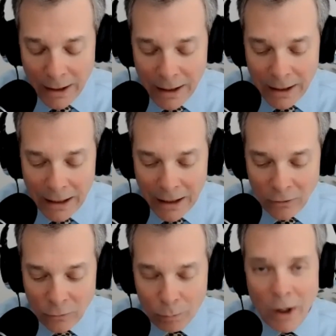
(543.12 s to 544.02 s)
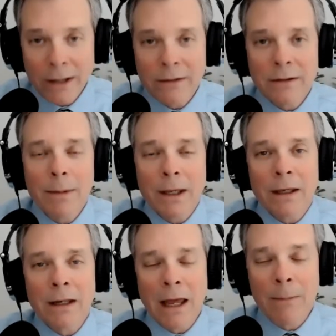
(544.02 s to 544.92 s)
is Brian Deming
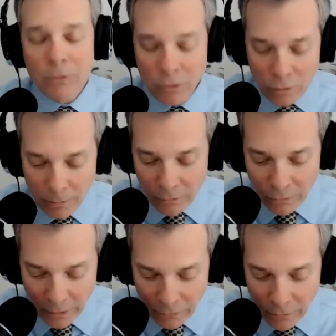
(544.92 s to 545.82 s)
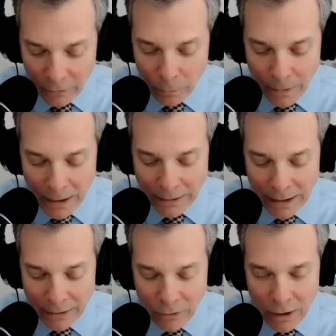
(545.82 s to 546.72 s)
in episode number 6 of this
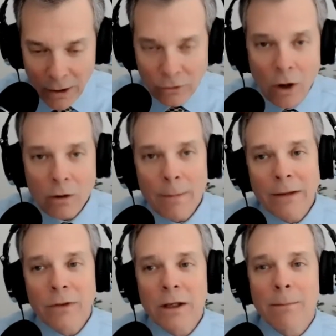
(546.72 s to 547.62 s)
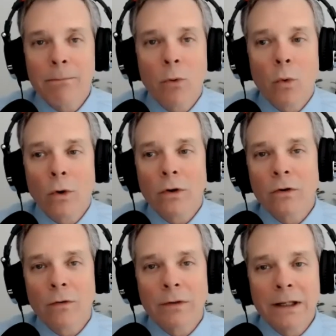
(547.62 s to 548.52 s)
podcast talk about the importance
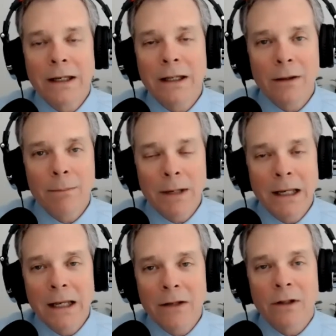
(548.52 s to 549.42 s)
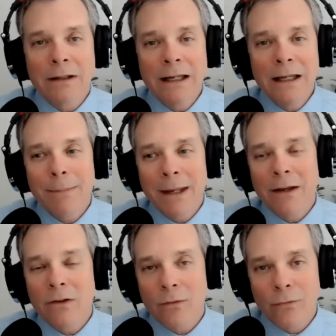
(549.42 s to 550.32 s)
of leading the meetings and leading
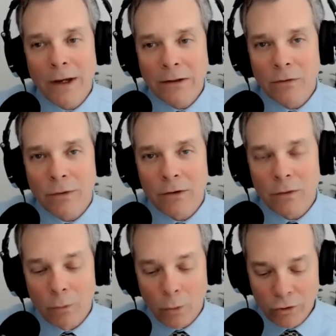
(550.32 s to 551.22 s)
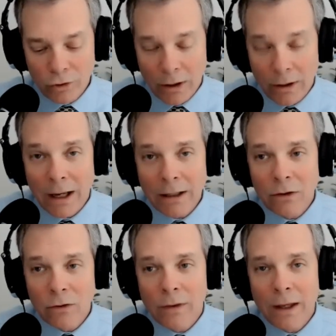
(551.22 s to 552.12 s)
meetings effectively as a board chair. And how do you
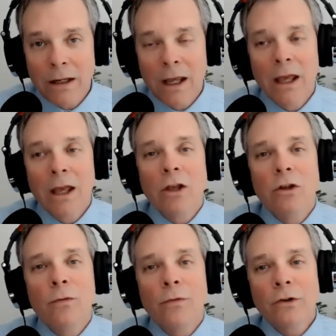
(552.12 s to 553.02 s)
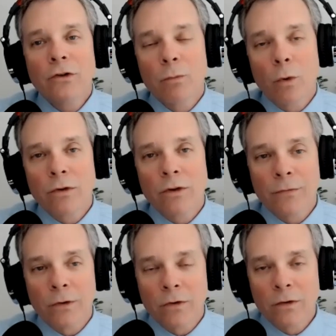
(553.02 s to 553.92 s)
do that? You function more as a
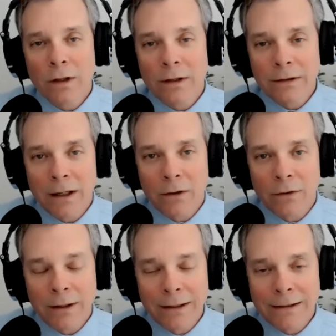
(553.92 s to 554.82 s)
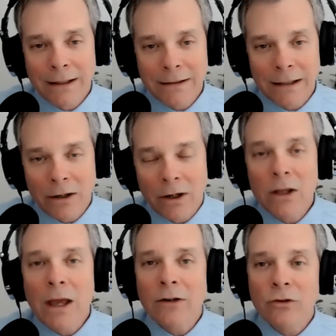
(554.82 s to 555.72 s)
facilitator than a dictator.
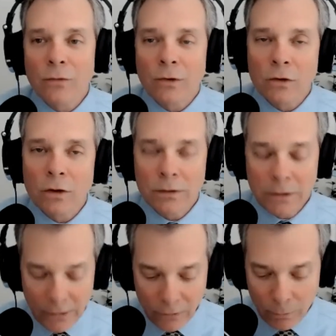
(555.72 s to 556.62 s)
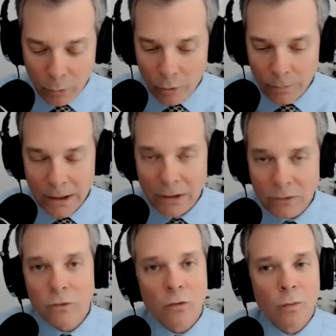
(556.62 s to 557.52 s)
He actually facilitates the board meetings,
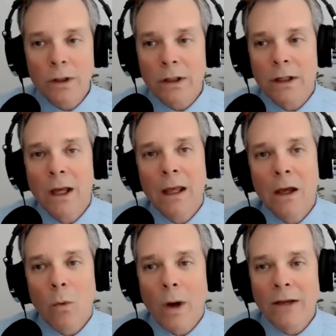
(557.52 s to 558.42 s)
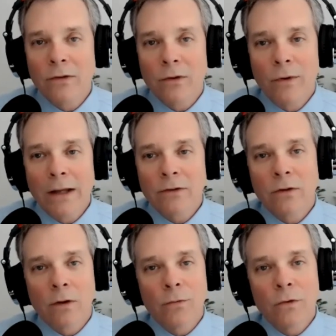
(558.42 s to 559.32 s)
which is really wise advice,
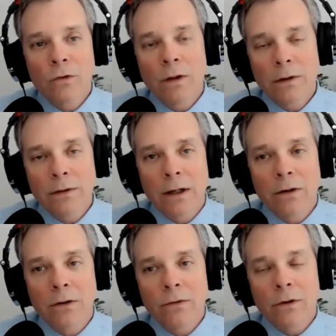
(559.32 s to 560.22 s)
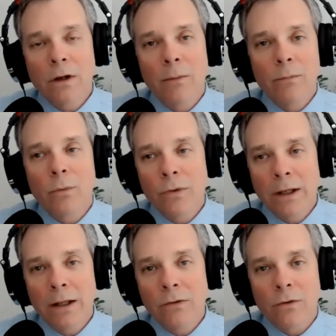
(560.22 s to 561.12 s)
because the facilitator doesn't come with
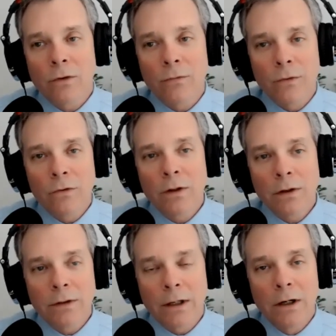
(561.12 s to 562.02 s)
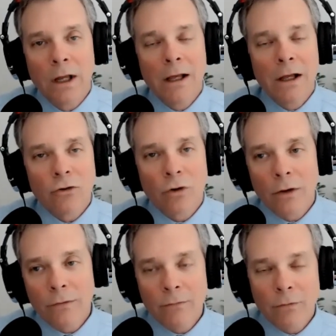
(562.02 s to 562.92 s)
the answers. The facilitator
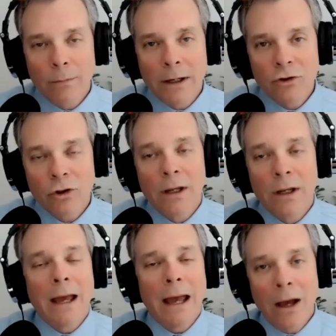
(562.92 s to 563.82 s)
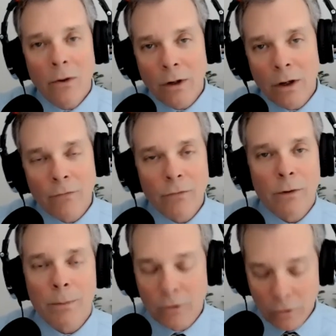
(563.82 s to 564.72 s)
draws information out of the
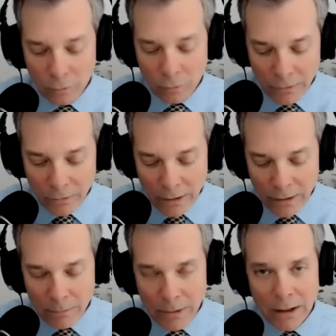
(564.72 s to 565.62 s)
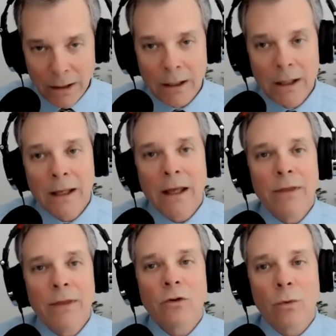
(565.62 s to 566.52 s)
participants in the meeting and
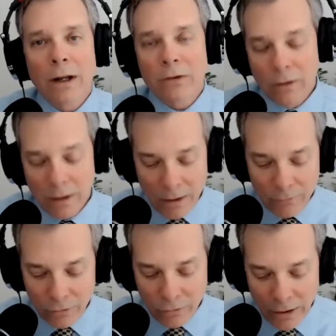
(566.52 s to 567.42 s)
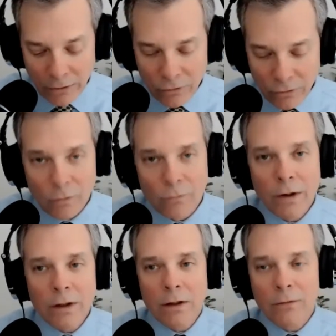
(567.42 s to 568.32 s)
then directs the conversation. So
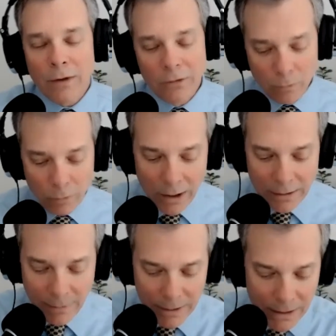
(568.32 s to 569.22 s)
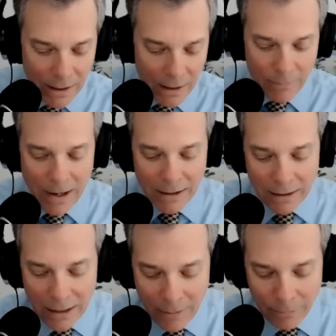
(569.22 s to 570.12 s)
very good advice from Brian Deming back
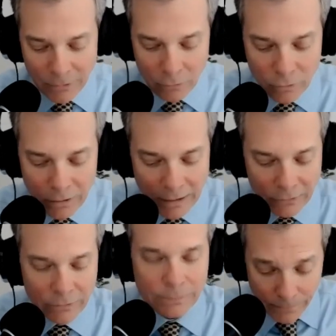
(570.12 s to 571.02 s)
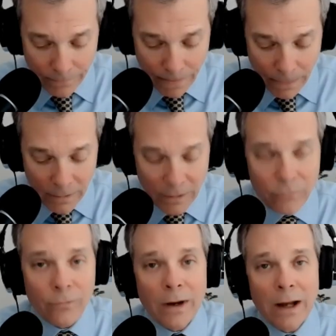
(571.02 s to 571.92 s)
in episode 6. And then
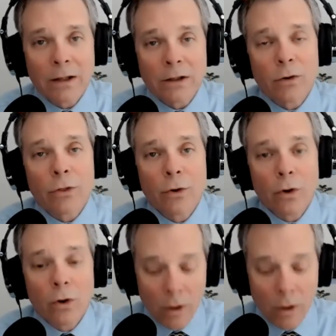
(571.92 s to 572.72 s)
finally, your third